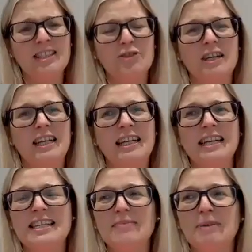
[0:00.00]
That's really
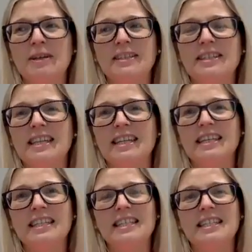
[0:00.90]
nice because
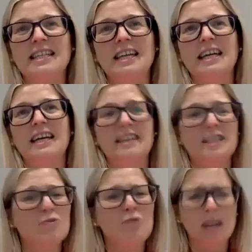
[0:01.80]
that's
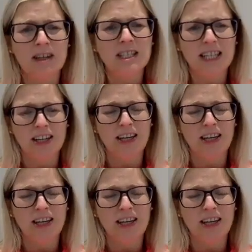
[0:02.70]
a rarity